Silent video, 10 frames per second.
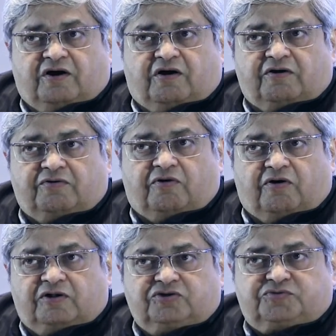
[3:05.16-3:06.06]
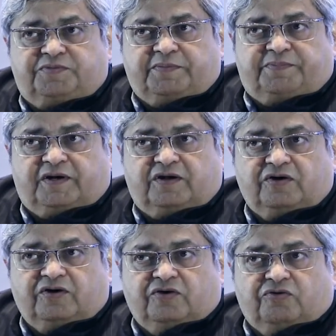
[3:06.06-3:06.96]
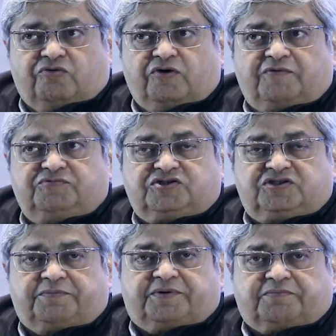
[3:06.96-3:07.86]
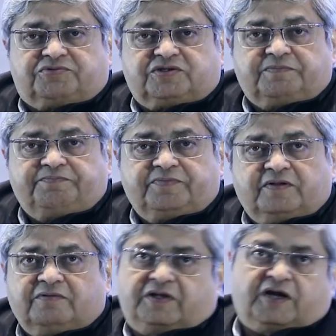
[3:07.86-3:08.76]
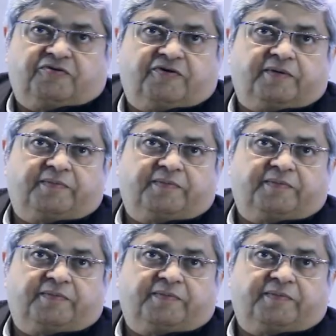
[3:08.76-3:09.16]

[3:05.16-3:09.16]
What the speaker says: on all those people who have these symptoms. Thank you very